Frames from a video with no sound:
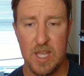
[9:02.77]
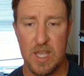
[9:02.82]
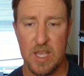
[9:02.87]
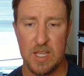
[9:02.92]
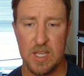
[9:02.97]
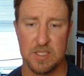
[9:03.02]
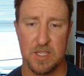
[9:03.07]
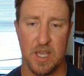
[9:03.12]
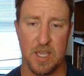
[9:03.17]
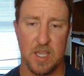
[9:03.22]

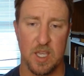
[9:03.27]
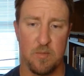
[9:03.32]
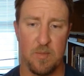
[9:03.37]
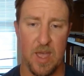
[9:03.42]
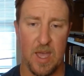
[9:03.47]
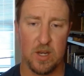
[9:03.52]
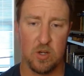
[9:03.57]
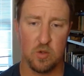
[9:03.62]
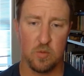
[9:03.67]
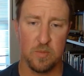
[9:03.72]
is like a
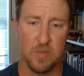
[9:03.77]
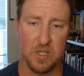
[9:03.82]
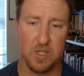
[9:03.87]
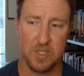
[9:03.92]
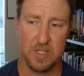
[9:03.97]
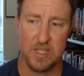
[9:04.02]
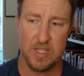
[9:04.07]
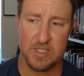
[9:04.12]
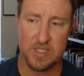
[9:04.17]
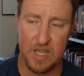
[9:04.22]
man who built
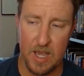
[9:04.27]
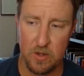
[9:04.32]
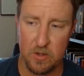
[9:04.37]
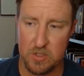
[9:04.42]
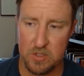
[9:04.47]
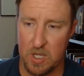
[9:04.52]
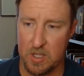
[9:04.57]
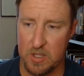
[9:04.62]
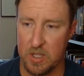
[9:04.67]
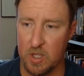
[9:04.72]
his house
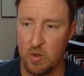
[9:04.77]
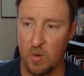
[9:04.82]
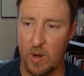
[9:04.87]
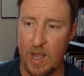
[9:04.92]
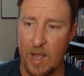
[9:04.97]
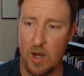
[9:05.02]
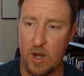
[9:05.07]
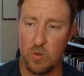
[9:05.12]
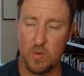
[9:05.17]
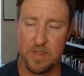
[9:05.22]
on the
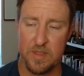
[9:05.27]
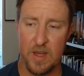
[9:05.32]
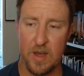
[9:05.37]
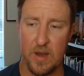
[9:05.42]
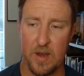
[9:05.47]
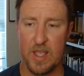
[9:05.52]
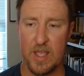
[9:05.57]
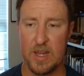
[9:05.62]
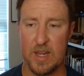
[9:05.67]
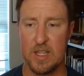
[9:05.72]
ground without
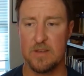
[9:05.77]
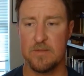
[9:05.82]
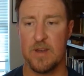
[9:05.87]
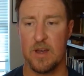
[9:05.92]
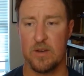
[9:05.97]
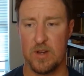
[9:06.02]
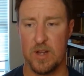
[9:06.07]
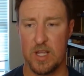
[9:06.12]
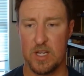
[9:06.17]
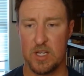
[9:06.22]
any
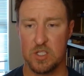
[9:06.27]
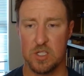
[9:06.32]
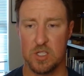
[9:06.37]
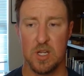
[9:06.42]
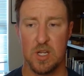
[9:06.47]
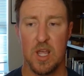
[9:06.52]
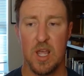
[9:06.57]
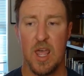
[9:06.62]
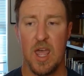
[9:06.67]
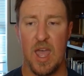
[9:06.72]
foundation.
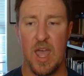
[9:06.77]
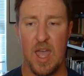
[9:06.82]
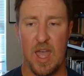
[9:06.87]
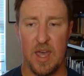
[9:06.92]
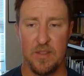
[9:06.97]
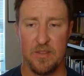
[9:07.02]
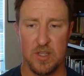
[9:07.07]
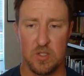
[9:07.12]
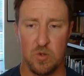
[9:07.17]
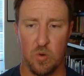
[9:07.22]

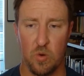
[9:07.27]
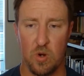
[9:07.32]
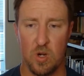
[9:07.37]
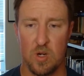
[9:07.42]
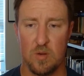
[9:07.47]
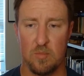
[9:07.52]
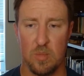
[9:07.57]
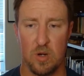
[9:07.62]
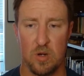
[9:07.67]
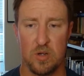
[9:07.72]
And the
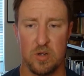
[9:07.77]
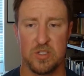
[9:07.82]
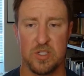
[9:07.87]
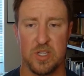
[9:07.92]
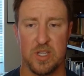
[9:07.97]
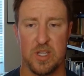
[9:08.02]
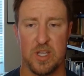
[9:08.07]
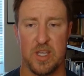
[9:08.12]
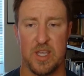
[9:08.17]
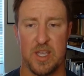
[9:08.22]
torrent burst
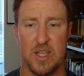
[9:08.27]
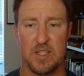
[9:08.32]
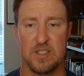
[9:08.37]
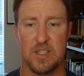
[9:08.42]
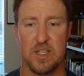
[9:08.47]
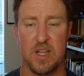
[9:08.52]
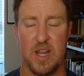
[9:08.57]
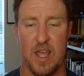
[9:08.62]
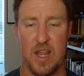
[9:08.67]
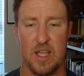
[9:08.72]
against
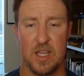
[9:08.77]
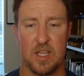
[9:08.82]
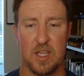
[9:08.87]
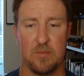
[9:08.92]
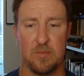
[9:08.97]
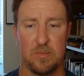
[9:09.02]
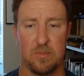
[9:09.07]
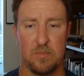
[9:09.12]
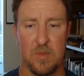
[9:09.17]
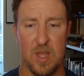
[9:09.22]
it, and
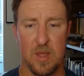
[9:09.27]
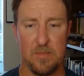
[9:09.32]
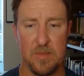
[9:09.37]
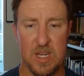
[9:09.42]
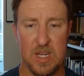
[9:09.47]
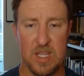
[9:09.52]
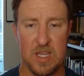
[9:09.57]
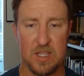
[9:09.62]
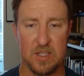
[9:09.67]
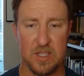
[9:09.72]

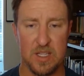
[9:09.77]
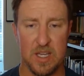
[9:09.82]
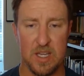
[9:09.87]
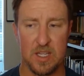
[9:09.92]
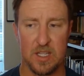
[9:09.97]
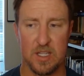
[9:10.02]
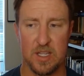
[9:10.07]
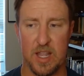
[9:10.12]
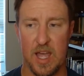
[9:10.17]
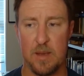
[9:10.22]
immediately it
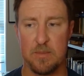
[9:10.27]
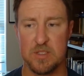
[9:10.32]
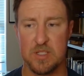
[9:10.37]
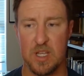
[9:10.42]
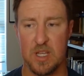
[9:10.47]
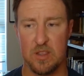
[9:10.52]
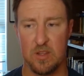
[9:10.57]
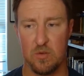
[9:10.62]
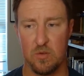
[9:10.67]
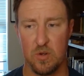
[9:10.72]
collapsed,
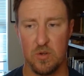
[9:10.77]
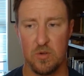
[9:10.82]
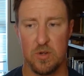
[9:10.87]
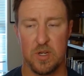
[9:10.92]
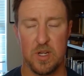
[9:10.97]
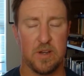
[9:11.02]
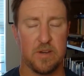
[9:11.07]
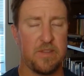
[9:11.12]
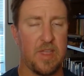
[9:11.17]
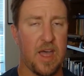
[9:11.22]
and the ruin
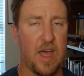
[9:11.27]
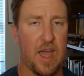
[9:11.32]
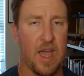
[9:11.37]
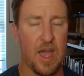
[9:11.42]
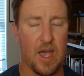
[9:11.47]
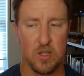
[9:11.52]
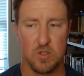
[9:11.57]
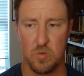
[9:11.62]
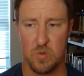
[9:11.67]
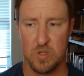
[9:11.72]
of that
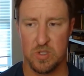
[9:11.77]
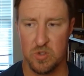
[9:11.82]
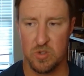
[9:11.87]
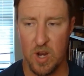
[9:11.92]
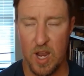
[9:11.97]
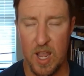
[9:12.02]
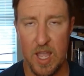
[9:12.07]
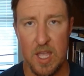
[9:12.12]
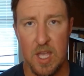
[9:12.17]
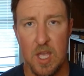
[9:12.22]
house was
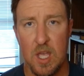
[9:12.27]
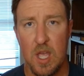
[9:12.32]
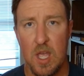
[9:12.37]
great.